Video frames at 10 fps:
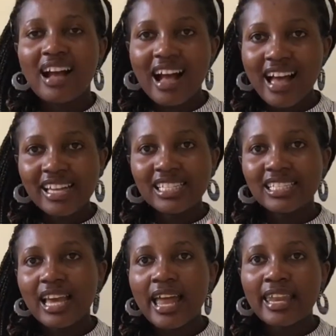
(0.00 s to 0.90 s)
And
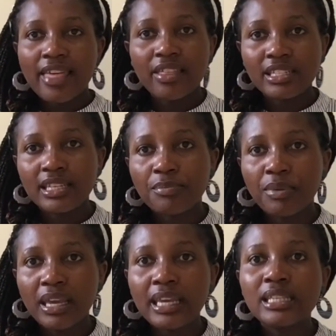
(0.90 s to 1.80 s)
another tip
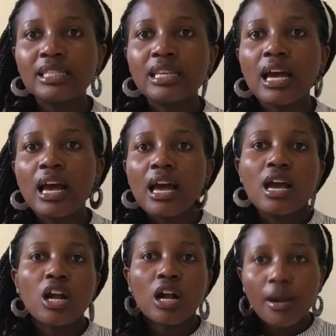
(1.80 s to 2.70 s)
is
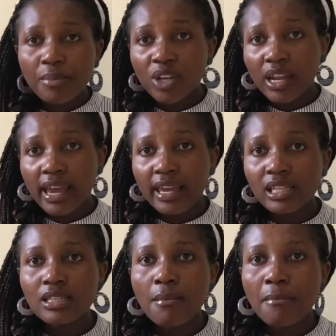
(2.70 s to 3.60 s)
communicate
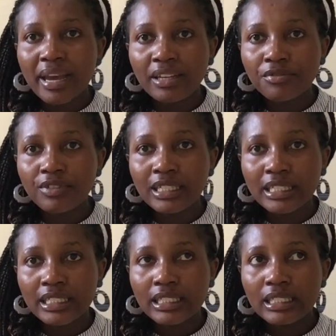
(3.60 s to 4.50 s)
mindfully.
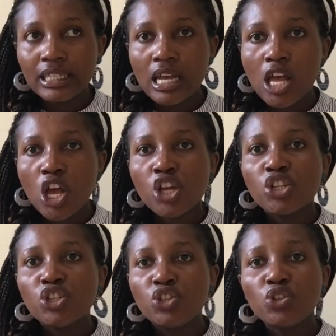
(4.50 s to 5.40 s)

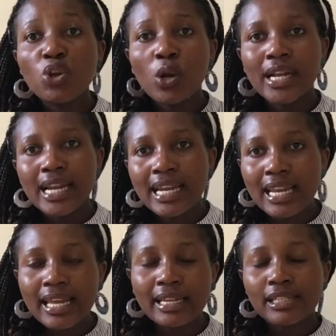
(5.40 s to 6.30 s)
Do not
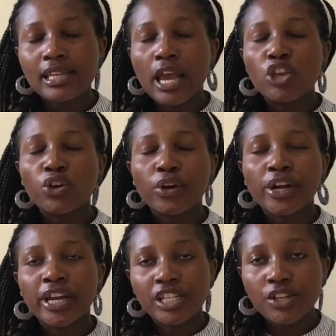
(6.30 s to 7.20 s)
let your
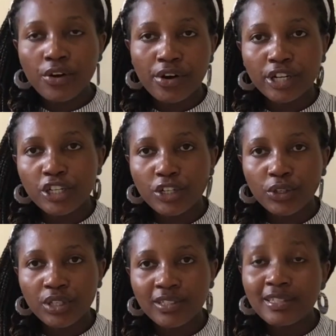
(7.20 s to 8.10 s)
interaction
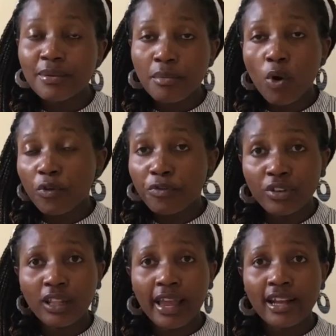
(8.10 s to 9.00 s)
seem or feel
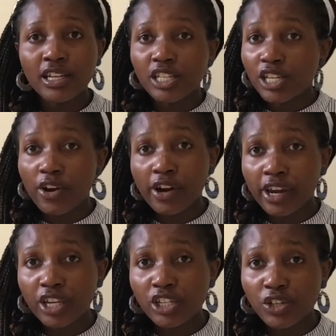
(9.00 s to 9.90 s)
like an
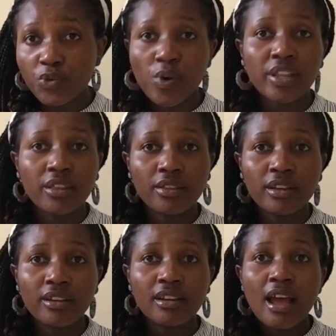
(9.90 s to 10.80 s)
interrogation rather than
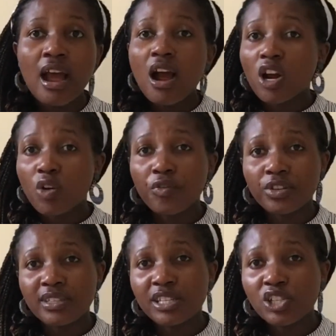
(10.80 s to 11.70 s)
a
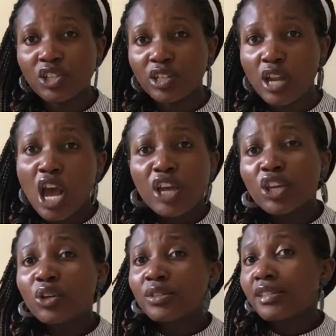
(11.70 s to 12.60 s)
conversation. You know,
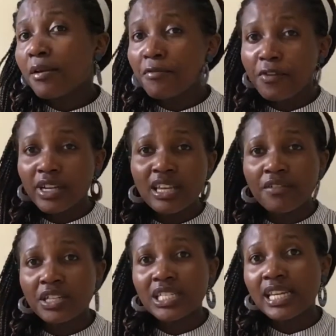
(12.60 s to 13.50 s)
some friends have a
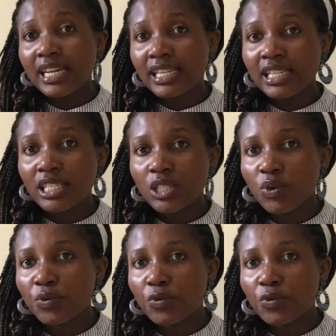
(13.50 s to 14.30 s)
tendency of